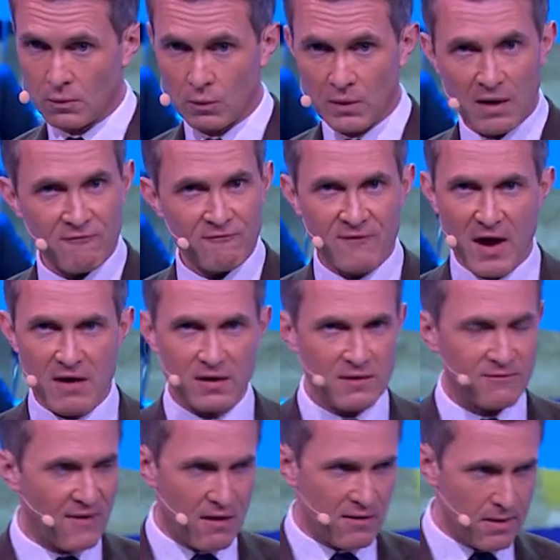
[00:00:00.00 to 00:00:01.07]
We are very,
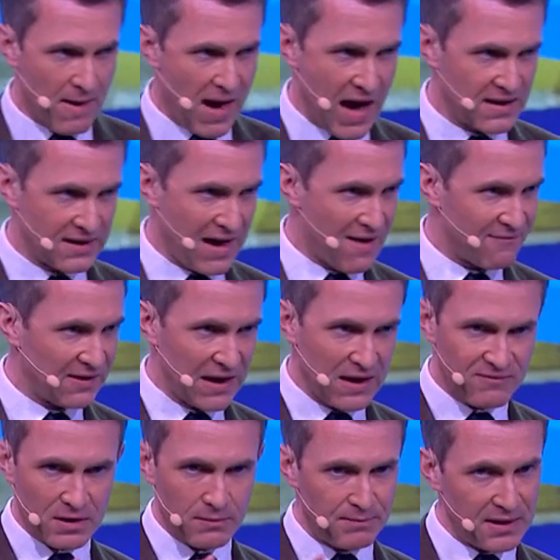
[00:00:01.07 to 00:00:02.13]
very bad at having
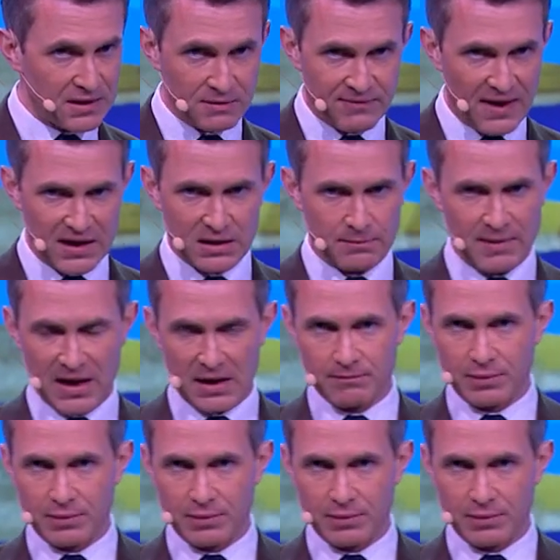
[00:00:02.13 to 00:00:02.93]
even a bit of that debate,